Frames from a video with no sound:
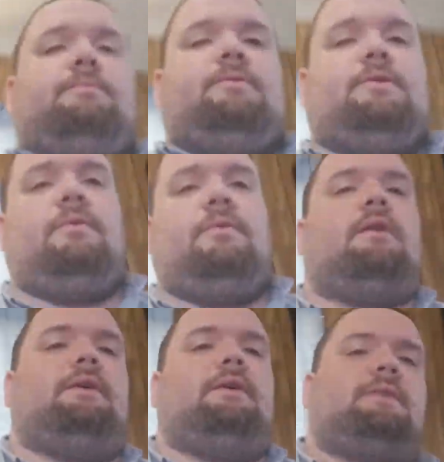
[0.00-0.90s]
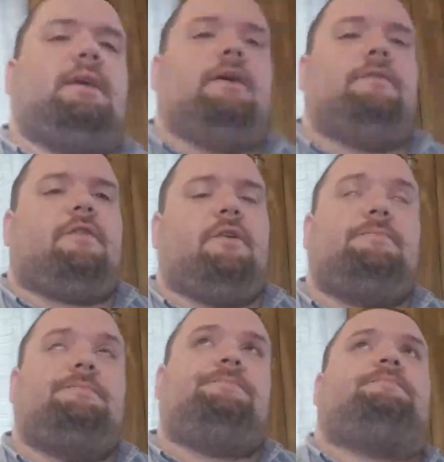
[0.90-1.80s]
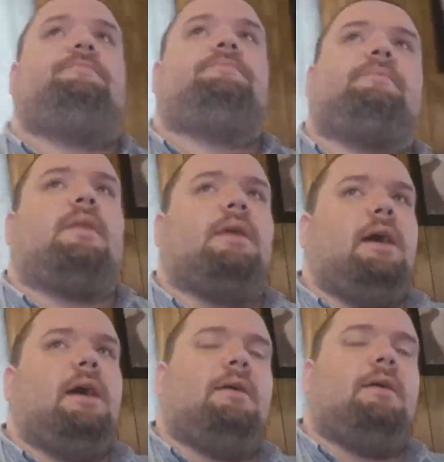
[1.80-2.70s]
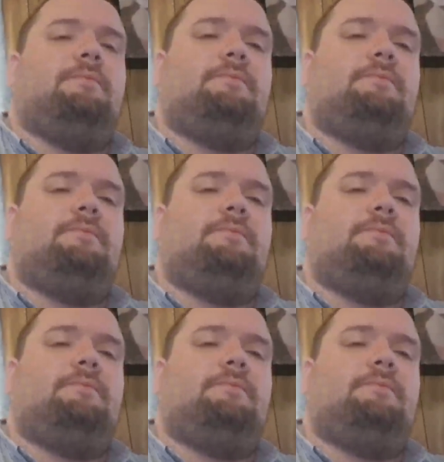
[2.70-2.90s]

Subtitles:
to all these different vape